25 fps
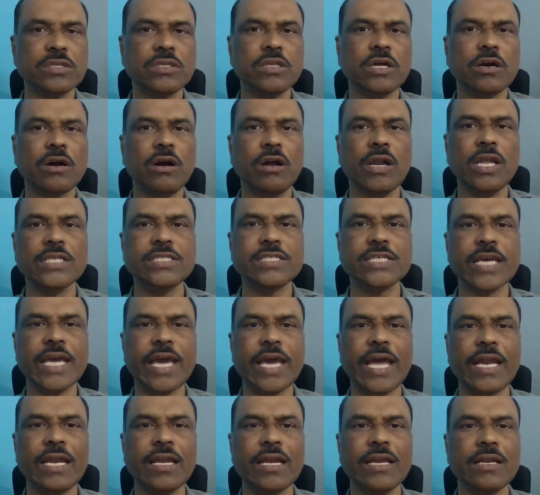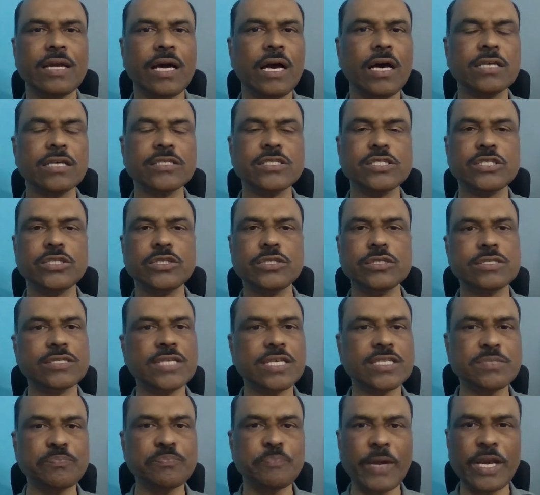the college can
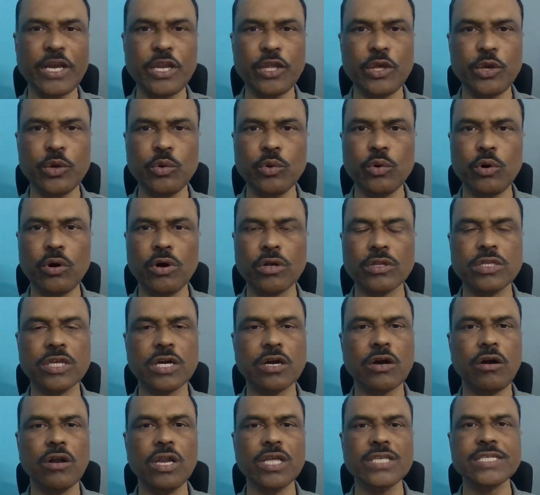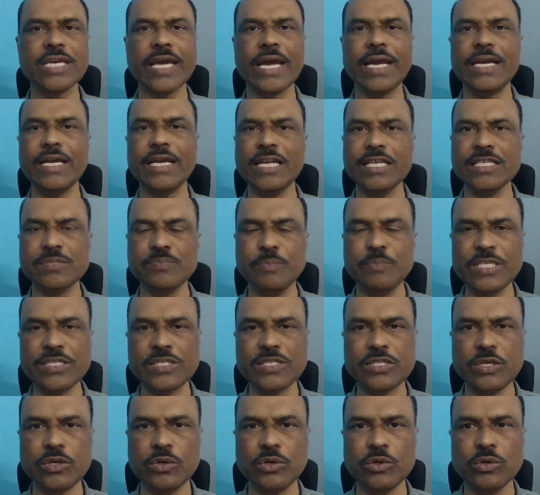suspend you, or the college can
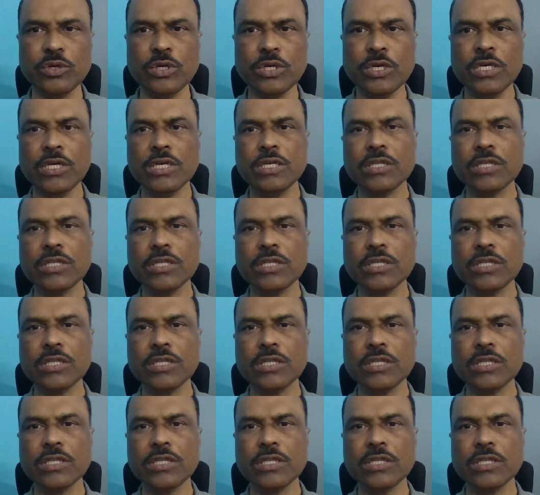dismiss you.